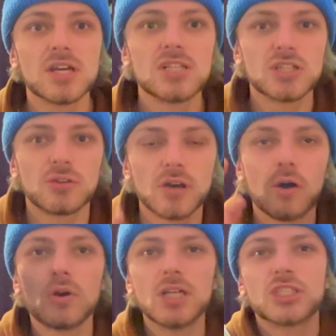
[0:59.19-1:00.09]
so you can
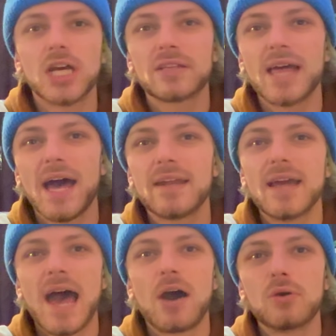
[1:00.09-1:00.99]
go check that
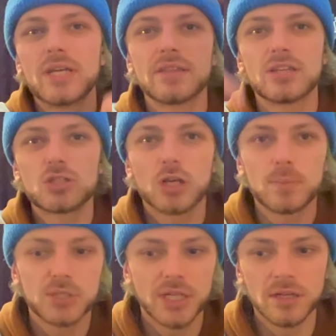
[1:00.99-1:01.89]
out in the
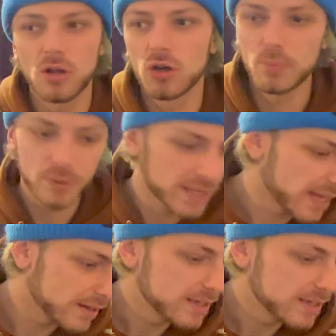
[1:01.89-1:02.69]
description. I'll go put that